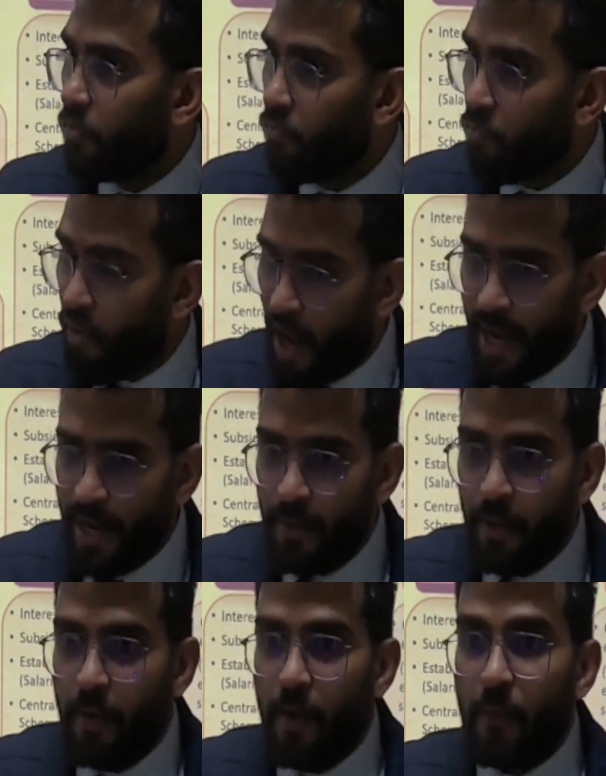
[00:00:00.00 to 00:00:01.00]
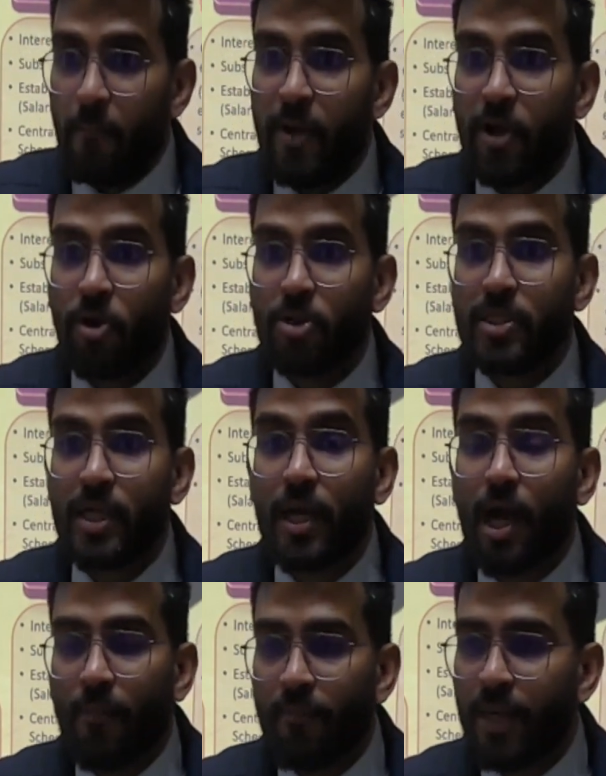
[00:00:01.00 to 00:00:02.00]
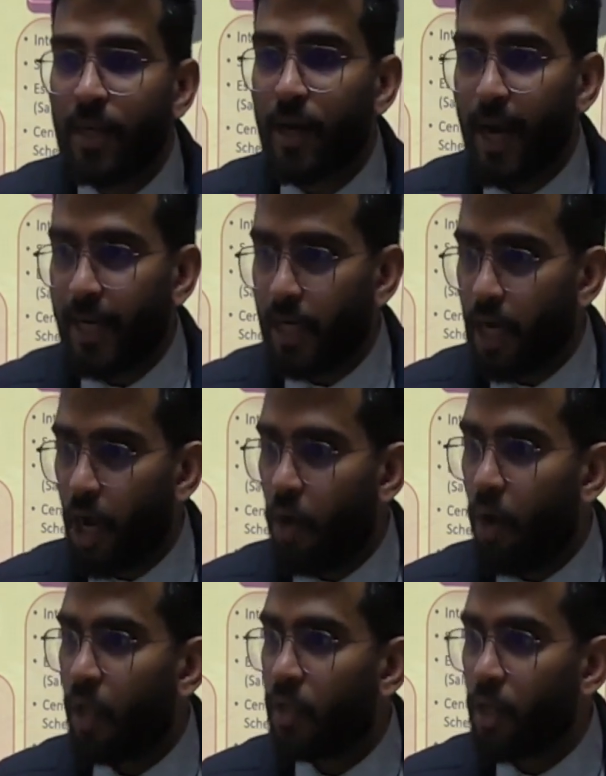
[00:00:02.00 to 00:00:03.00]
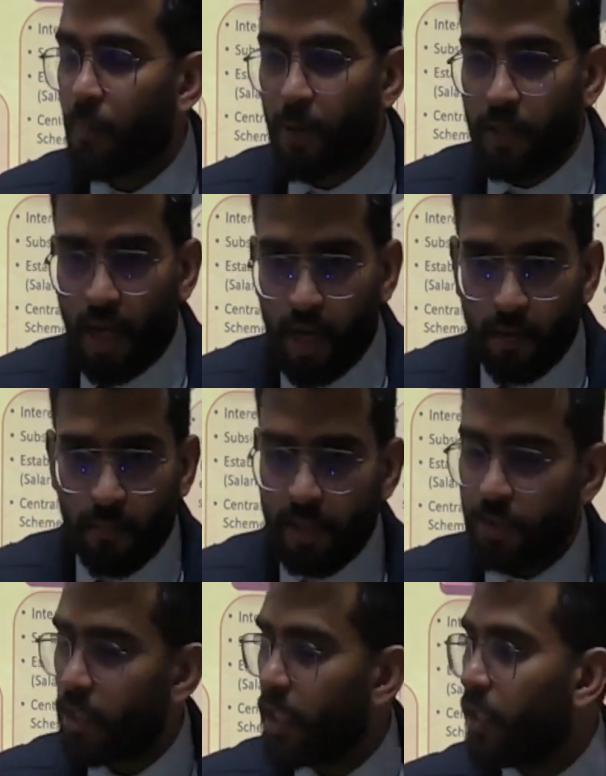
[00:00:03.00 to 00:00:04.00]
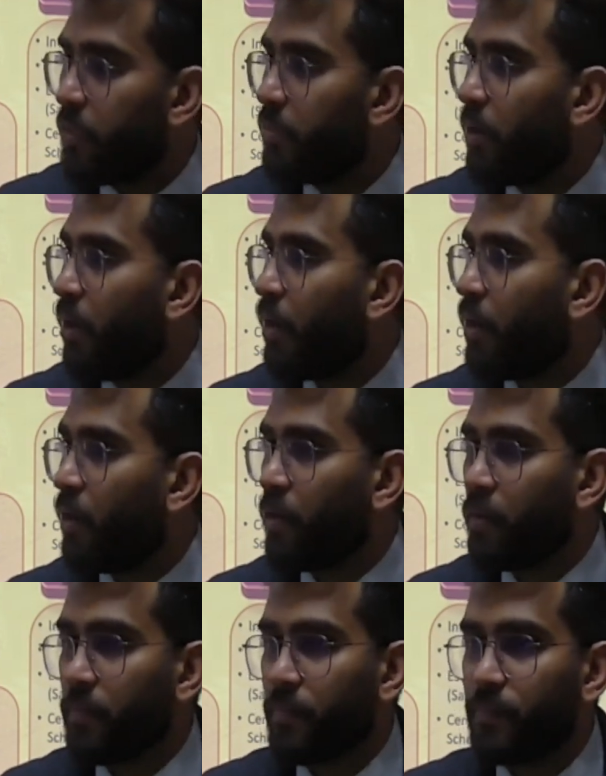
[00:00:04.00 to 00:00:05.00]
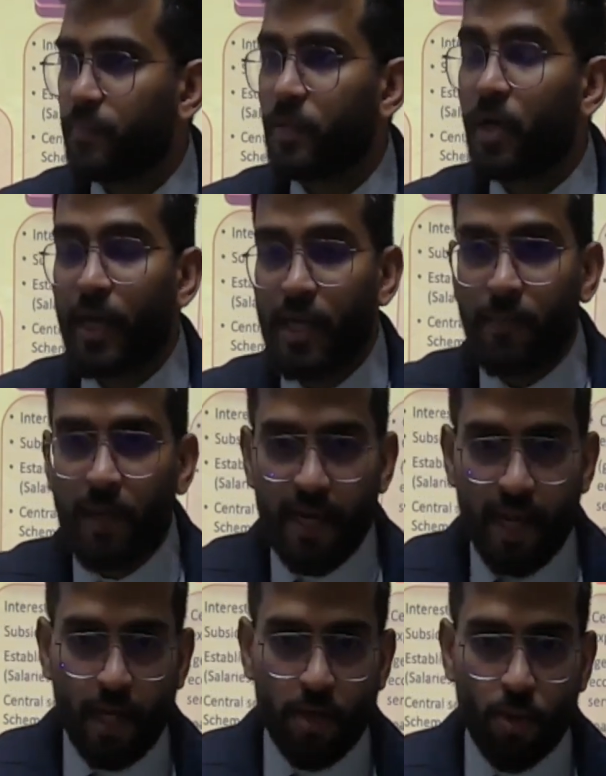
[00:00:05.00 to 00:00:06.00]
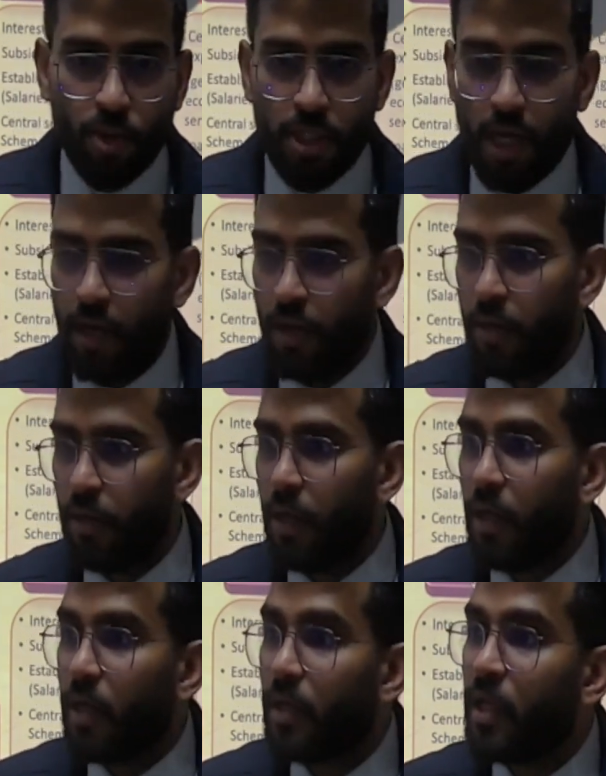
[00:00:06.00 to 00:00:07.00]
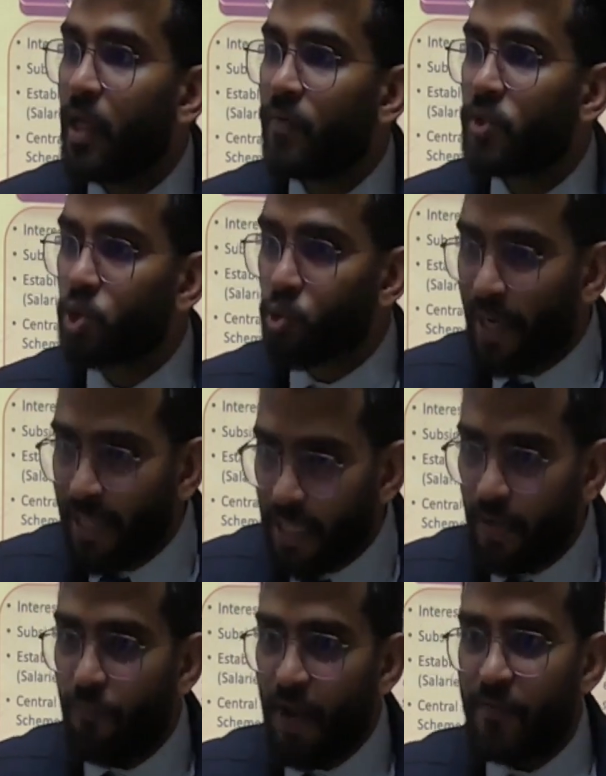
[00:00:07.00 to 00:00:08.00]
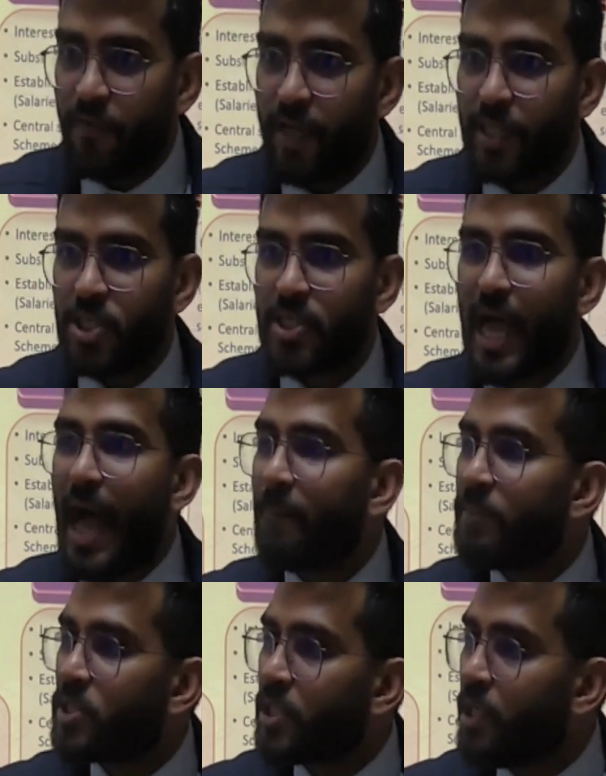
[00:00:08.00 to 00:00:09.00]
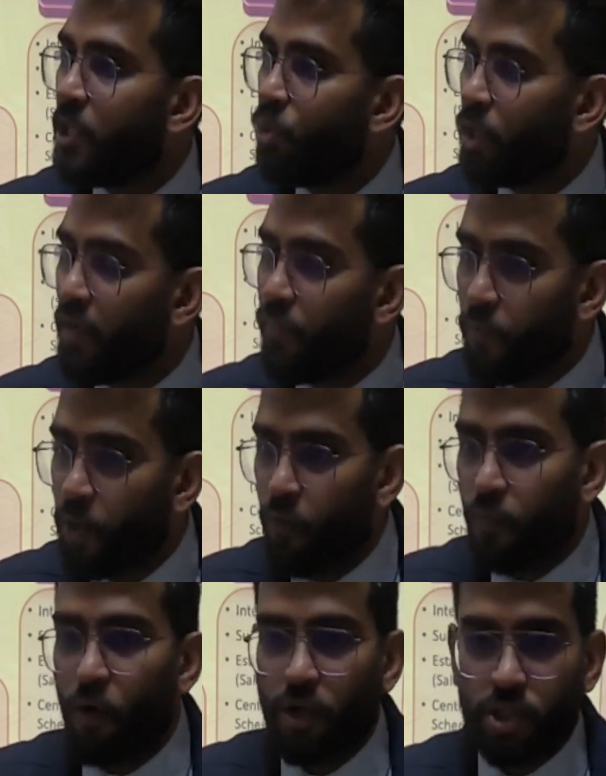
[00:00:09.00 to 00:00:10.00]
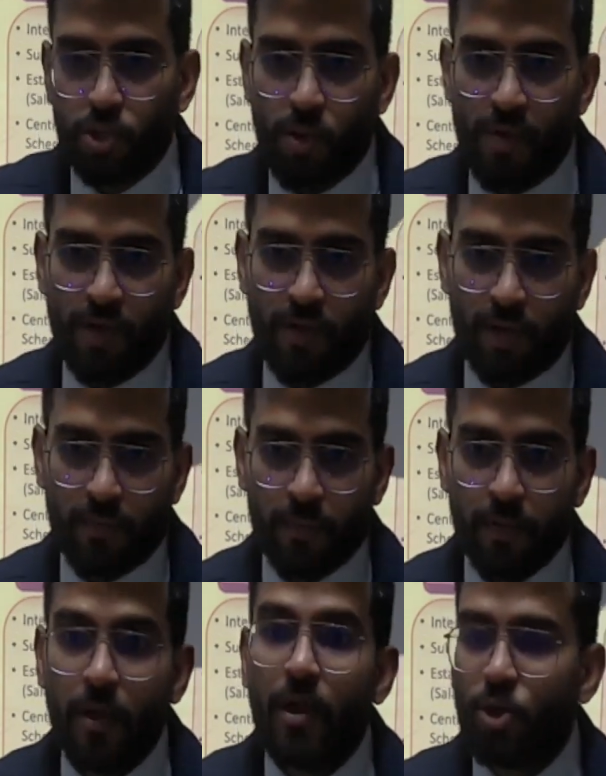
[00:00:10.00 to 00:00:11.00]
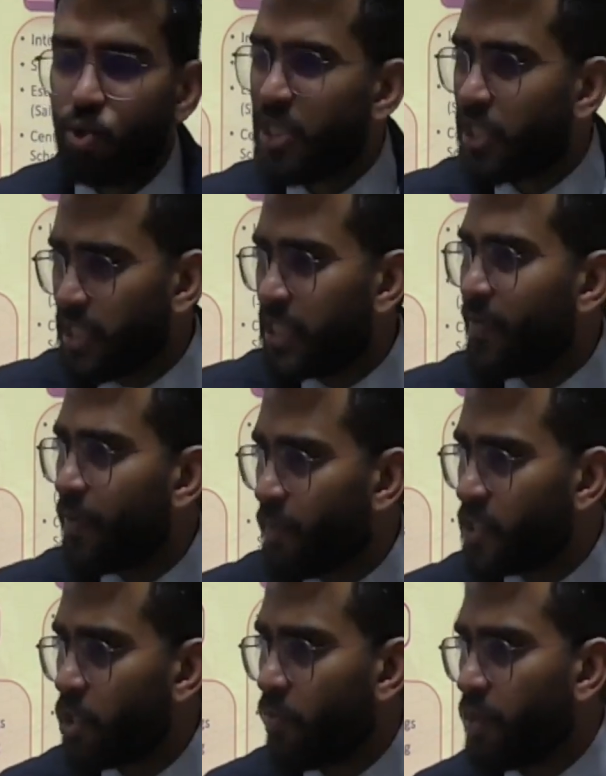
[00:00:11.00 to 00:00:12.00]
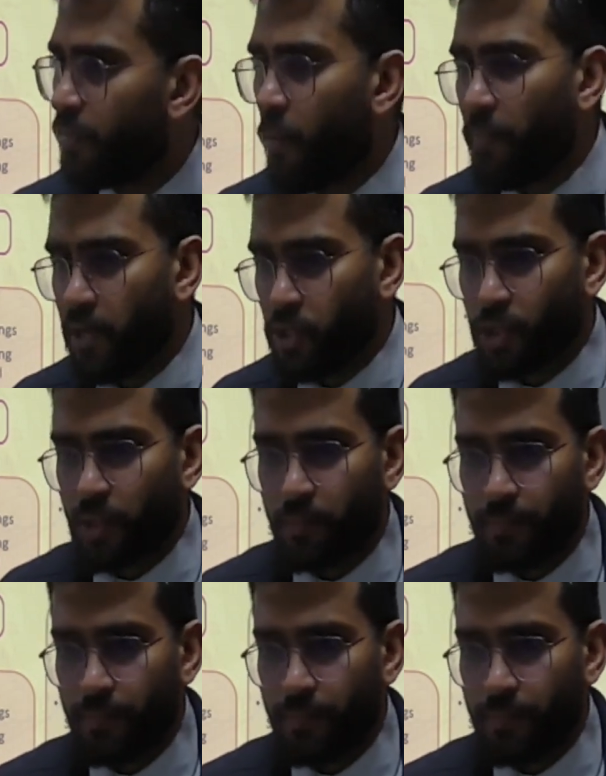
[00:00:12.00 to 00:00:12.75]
Why? Because the government right now under Pradhan Mantri Garib Kalyan Yojana gives 25 kgs absolutely free of cost to everyone, to 67% of the population.